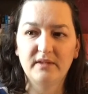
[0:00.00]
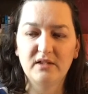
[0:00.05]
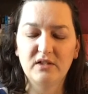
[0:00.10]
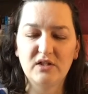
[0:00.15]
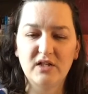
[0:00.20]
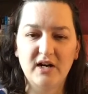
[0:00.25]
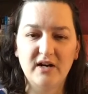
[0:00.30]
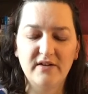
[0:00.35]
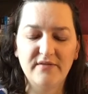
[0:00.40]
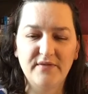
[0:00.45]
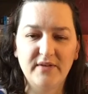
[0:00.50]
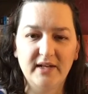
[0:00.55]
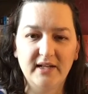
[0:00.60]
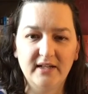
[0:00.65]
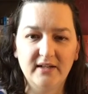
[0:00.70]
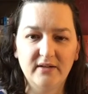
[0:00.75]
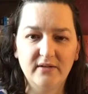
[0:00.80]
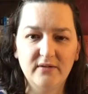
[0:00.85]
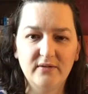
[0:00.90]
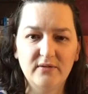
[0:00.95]
shared a
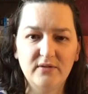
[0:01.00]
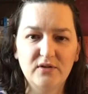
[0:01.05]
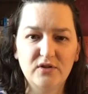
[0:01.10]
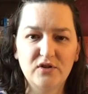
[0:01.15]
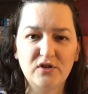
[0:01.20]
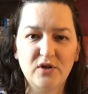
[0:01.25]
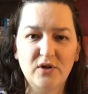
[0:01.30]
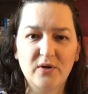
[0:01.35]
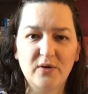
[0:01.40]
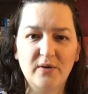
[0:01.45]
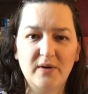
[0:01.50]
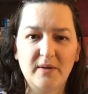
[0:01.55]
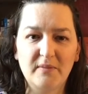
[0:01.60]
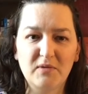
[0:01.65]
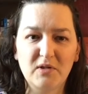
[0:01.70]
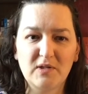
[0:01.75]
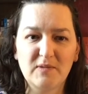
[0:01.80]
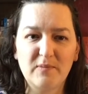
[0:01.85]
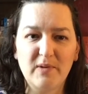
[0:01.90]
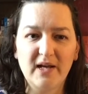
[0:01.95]
video, so I'm
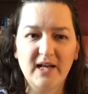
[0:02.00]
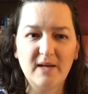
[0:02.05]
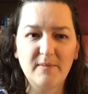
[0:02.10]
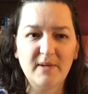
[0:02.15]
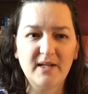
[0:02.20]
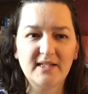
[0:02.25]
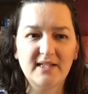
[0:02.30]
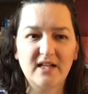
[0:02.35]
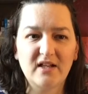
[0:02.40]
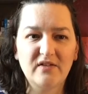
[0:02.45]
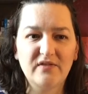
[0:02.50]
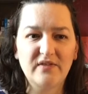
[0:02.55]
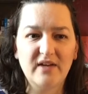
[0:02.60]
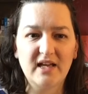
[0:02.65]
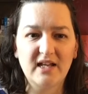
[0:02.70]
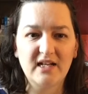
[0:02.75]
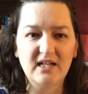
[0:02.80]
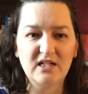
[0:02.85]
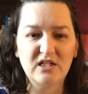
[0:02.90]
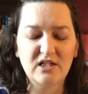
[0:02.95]
just breaking myself
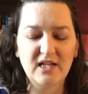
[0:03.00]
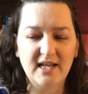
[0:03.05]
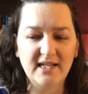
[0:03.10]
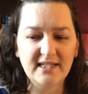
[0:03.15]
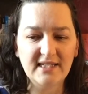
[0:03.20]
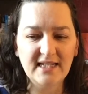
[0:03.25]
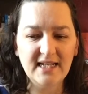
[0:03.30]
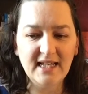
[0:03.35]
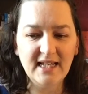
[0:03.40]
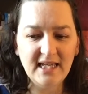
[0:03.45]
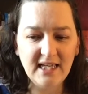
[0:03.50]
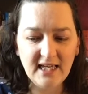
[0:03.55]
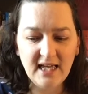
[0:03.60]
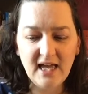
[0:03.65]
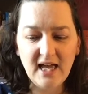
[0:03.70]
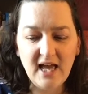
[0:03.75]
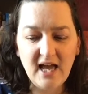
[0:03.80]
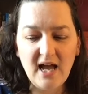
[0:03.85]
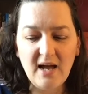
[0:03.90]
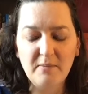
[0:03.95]
in gently.
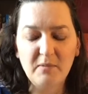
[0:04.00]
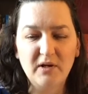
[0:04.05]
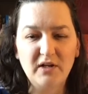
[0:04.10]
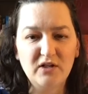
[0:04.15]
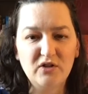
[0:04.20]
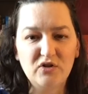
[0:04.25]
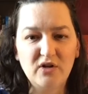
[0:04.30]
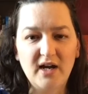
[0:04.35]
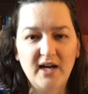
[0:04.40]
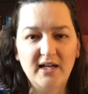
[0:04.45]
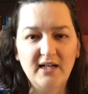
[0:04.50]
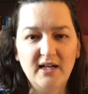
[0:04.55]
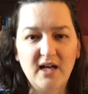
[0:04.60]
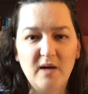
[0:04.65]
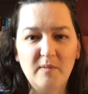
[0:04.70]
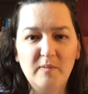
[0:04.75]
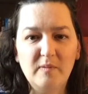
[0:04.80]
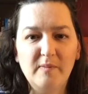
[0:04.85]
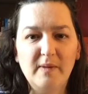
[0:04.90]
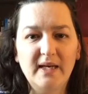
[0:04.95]
I'm going to try and
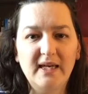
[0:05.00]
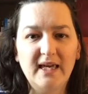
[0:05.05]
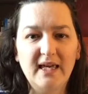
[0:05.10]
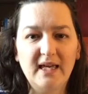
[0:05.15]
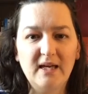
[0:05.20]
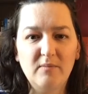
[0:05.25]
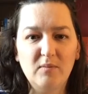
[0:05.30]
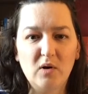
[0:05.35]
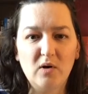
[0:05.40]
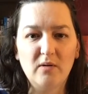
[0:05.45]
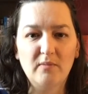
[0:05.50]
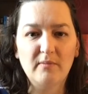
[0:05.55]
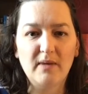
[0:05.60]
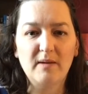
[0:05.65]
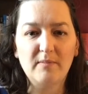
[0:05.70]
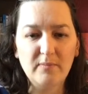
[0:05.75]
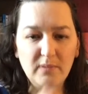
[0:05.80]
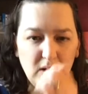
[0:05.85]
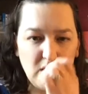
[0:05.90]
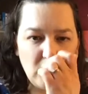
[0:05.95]
up my game on
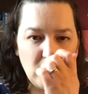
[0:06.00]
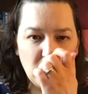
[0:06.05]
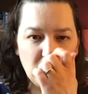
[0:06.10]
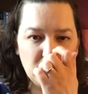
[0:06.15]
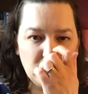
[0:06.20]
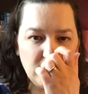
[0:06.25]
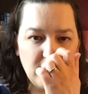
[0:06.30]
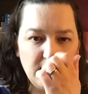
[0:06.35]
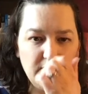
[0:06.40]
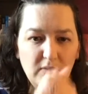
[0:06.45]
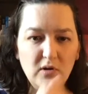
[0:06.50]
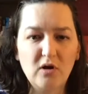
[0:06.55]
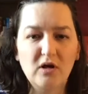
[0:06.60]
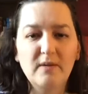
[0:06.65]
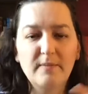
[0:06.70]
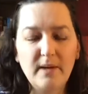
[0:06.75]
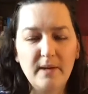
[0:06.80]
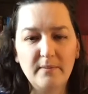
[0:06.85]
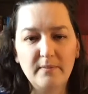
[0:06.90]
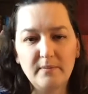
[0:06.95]
my blog, try and blog
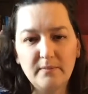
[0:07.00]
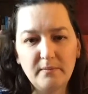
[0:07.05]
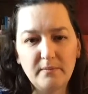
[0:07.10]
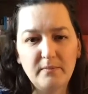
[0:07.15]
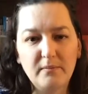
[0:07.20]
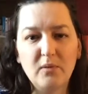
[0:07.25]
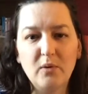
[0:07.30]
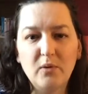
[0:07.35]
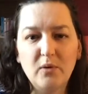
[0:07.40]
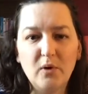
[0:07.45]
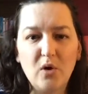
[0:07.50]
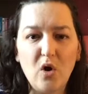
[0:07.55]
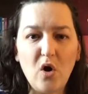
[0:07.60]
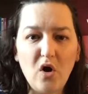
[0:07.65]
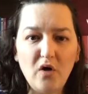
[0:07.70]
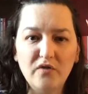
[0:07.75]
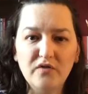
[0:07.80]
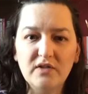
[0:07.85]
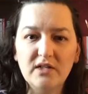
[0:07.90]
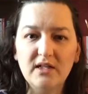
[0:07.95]
a bit more
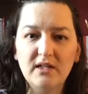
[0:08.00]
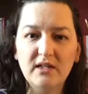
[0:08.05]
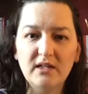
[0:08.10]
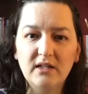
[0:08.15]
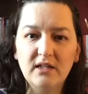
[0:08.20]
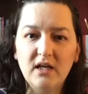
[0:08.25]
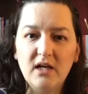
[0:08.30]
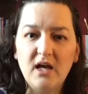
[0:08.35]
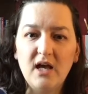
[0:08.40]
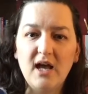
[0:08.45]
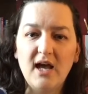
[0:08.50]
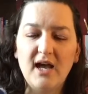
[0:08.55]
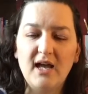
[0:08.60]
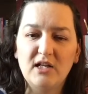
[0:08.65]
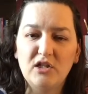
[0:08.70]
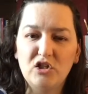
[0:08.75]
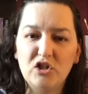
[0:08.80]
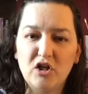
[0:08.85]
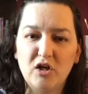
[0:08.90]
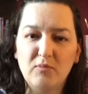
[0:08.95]
often
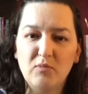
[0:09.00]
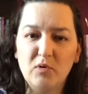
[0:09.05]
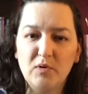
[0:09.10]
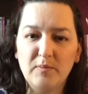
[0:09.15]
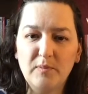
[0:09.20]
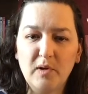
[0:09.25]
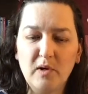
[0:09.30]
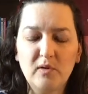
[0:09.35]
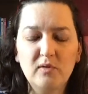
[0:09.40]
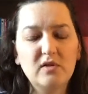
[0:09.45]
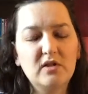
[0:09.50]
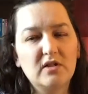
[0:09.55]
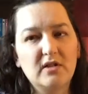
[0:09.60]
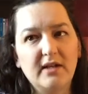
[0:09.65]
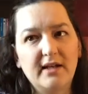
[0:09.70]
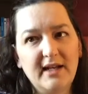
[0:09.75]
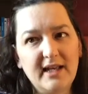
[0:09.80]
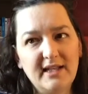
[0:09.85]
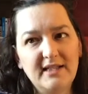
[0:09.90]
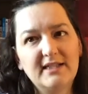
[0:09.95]
and share more posts
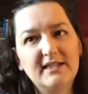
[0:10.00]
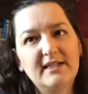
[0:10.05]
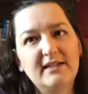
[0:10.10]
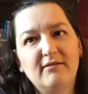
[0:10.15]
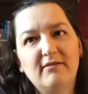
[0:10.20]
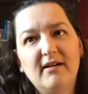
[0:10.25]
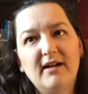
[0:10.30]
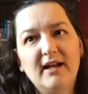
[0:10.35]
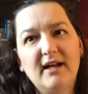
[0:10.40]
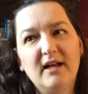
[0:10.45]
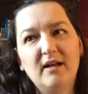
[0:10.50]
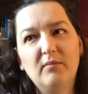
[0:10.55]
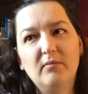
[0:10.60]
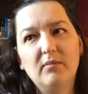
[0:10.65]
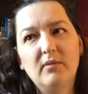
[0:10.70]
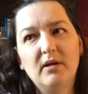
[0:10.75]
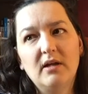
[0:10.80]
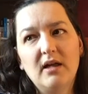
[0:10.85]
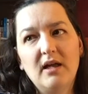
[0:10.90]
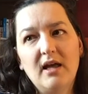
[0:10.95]
on Instagram,